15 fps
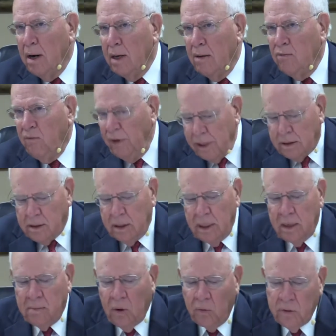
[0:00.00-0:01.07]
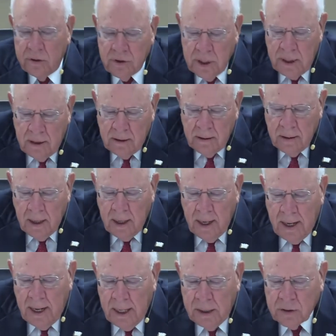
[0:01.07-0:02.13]
and I've listed them on the sheet.
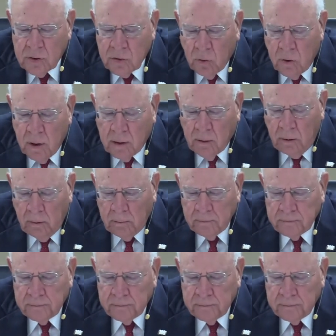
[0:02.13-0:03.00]
Historical,